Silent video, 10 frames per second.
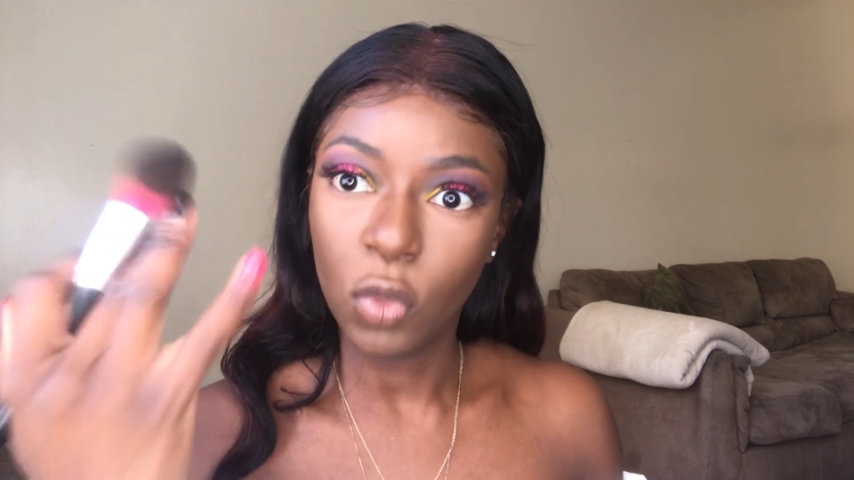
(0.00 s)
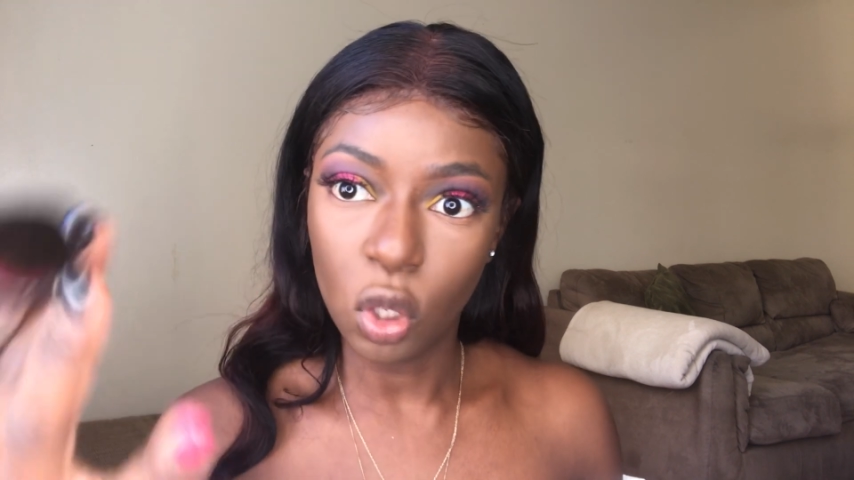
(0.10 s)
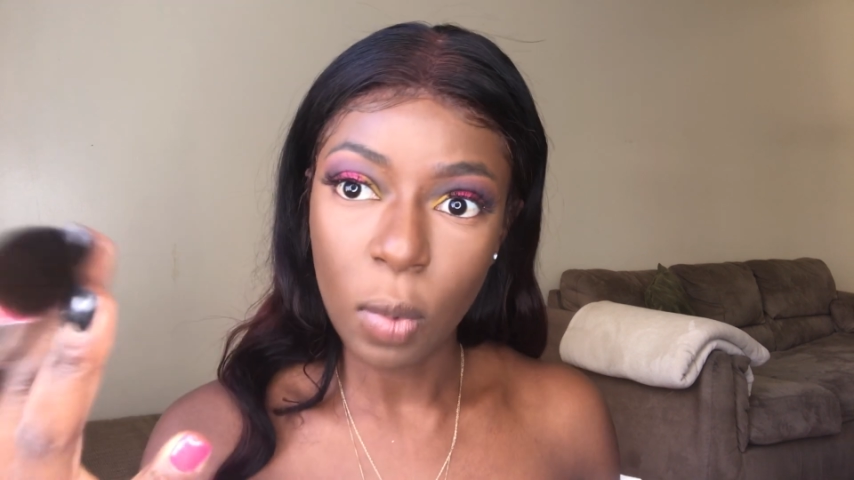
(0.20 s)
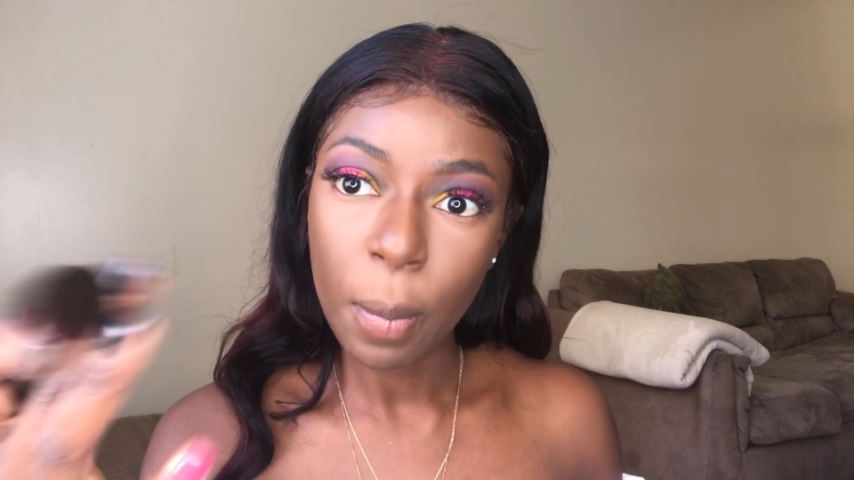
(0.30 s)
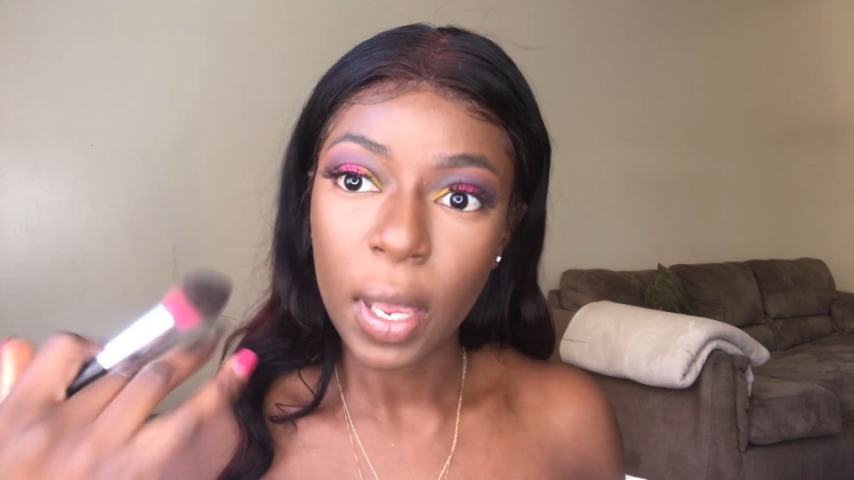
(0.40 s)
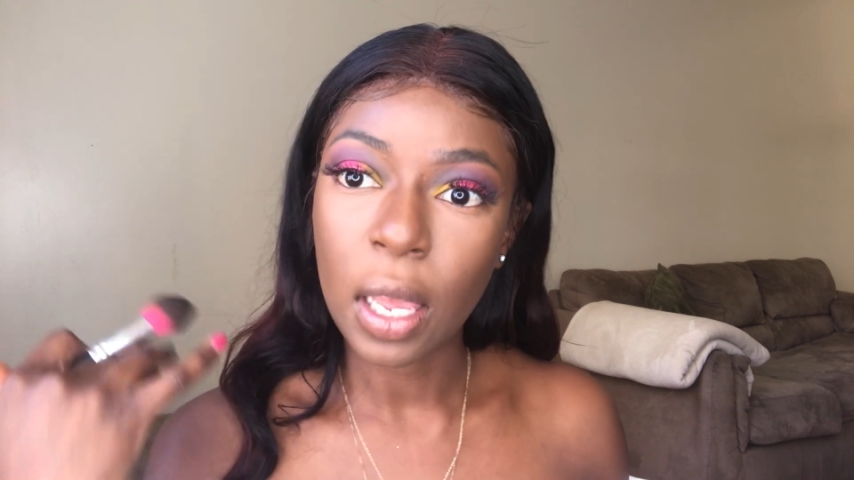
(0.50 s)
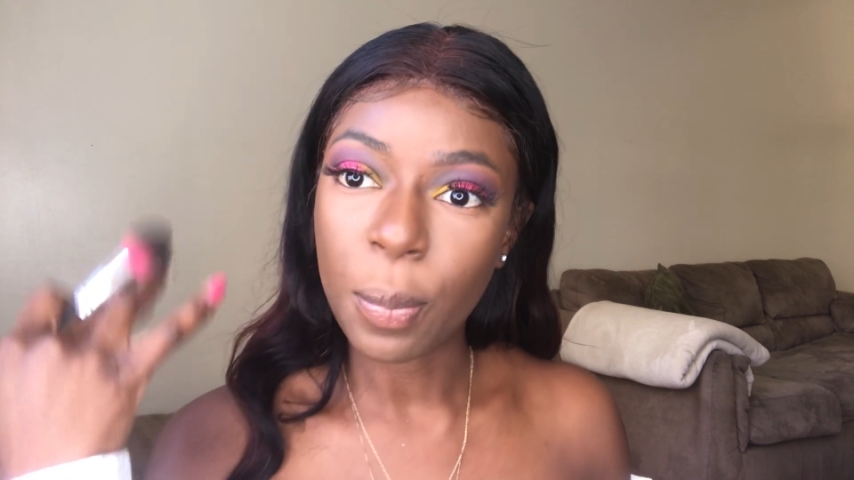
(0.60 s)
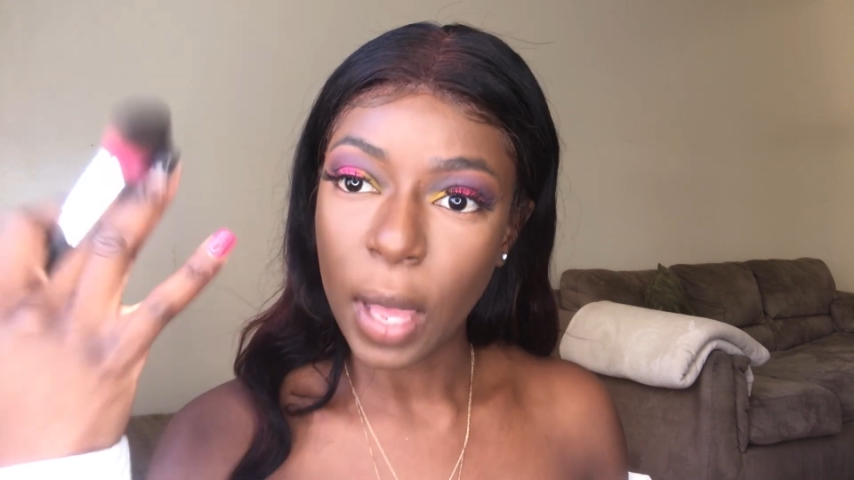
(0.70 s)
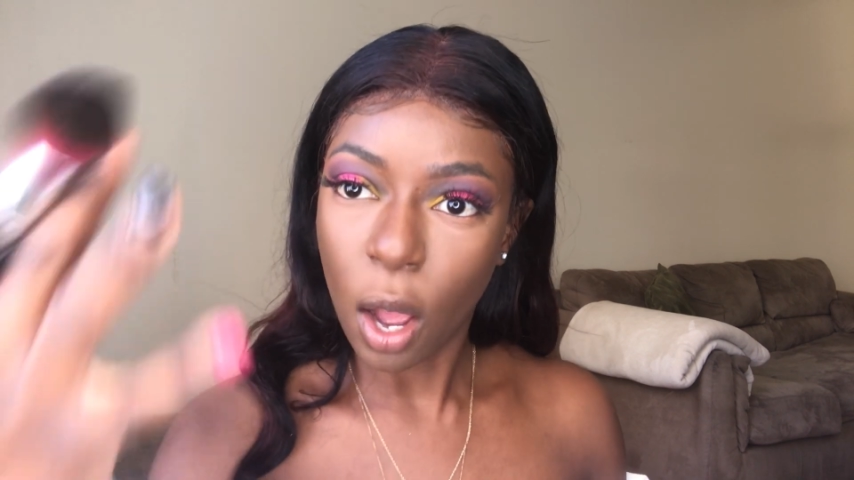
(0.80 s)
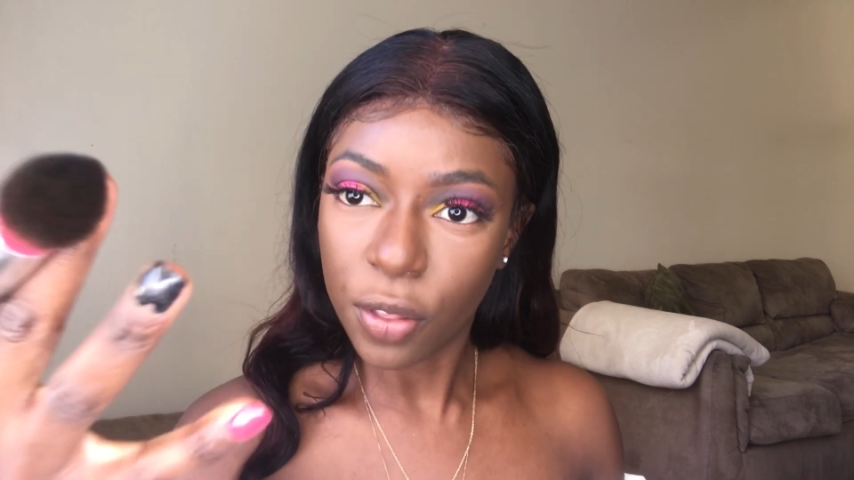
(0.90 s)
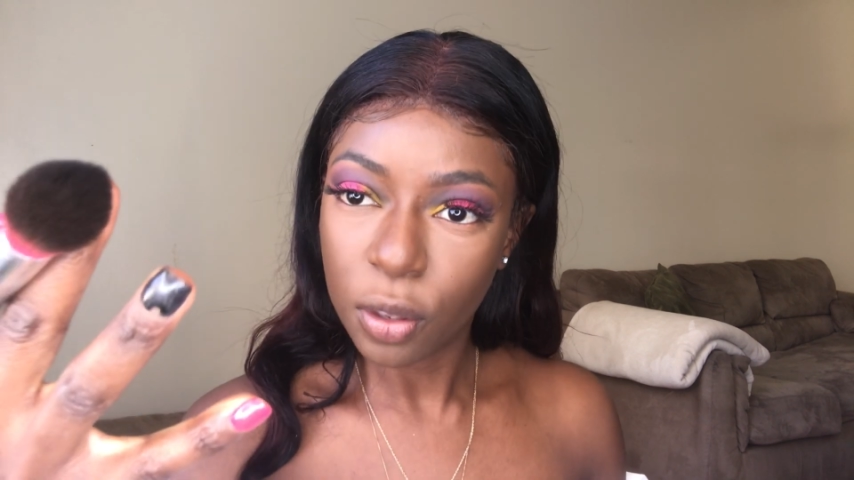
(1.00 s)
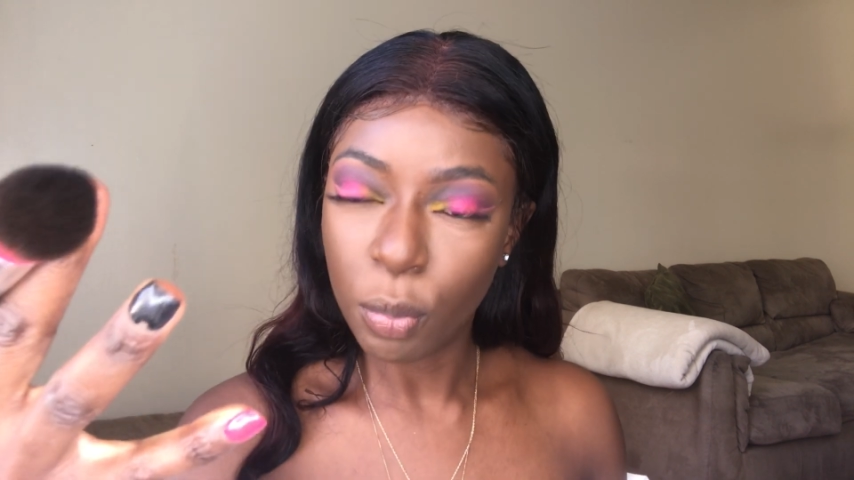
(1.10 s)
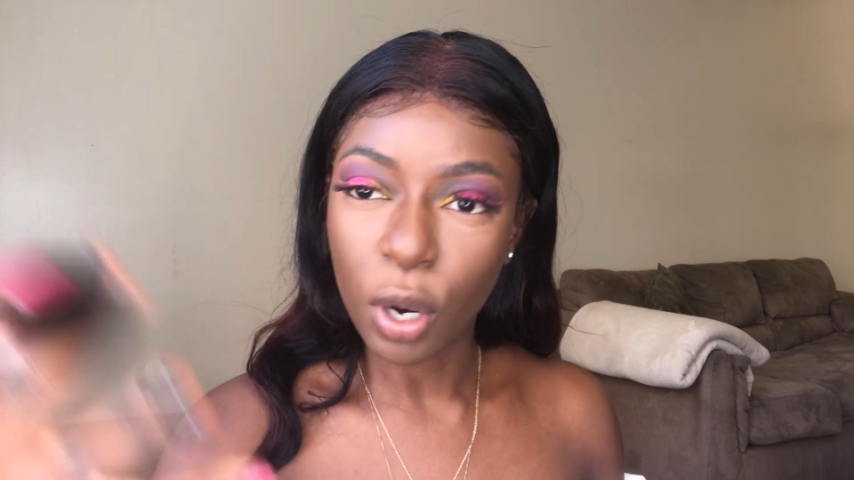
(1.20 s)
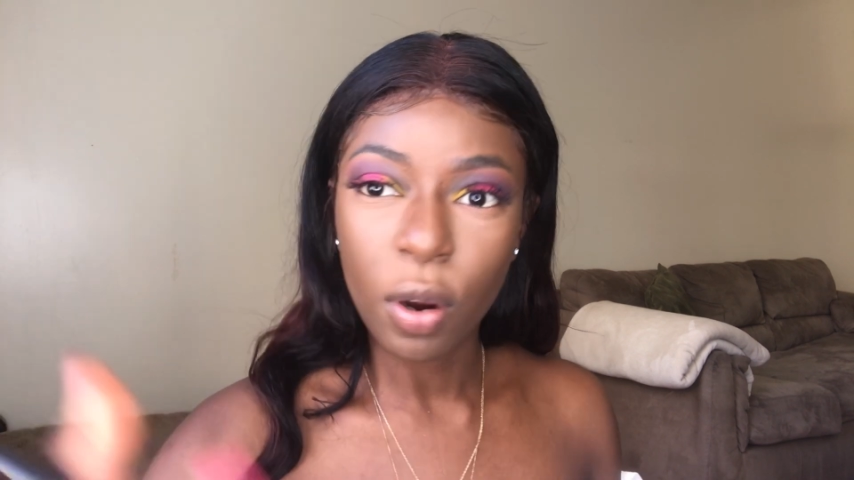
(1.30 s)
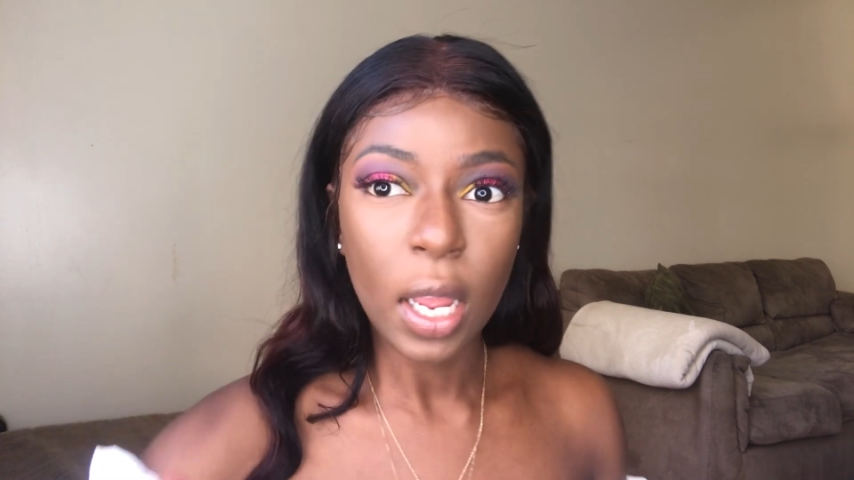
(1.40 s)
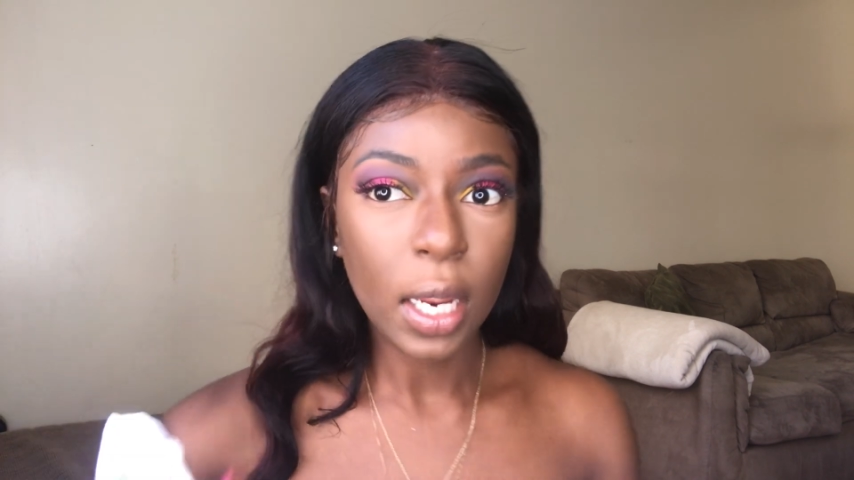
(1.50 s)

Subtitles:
do my makeup on the mirror